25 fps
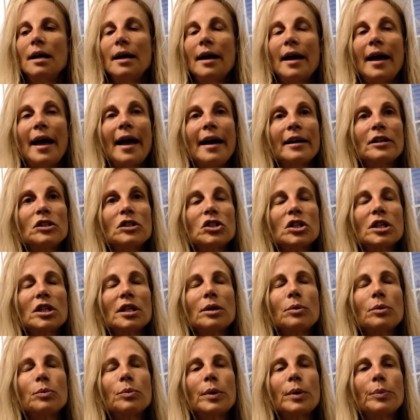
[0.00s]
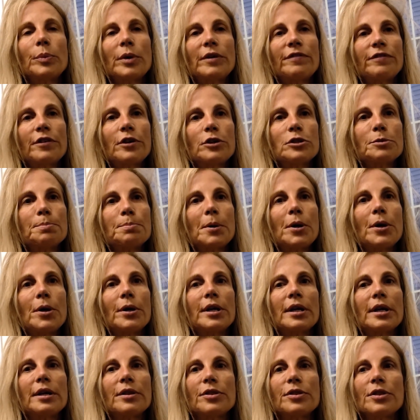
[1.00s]
Actually, when we first bought
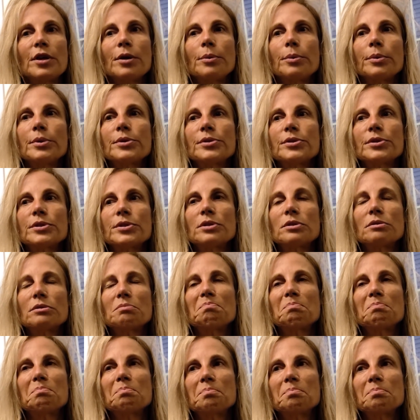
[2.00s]
it, there was,